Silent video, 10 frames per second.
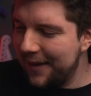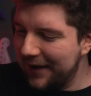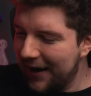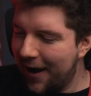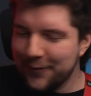
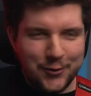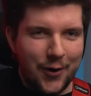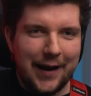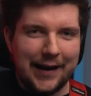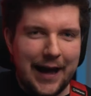think after
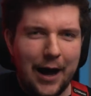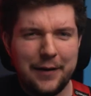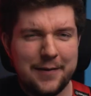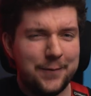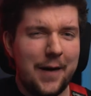trying it out,
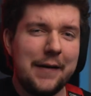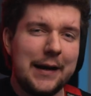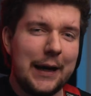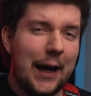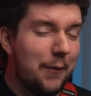it's very
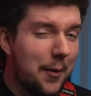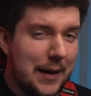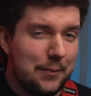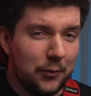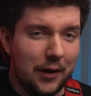clear why
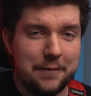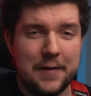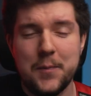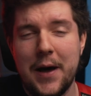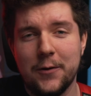people love
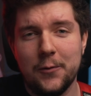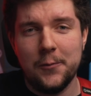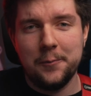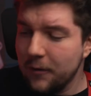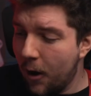this pedal.
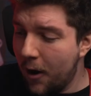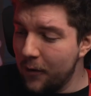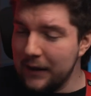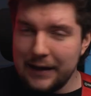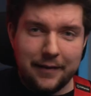Not
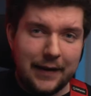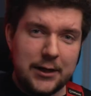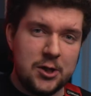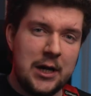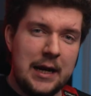only are they
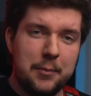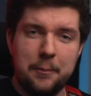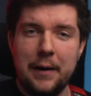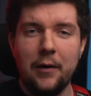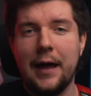cheap,
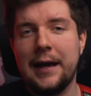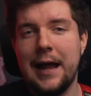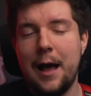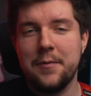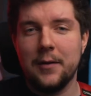built like an
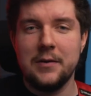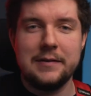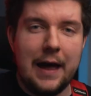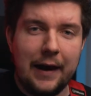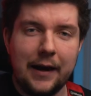absolute
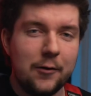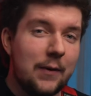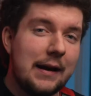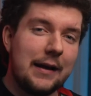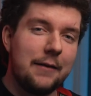tank, and
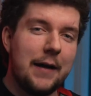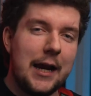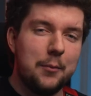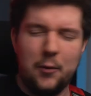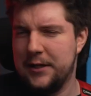readily
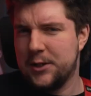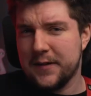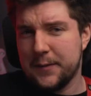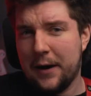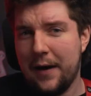available in
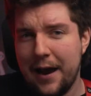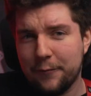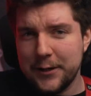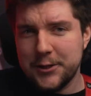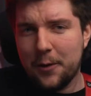just about
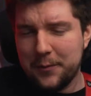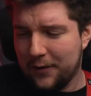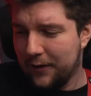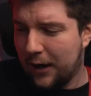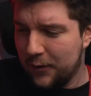every shop you can go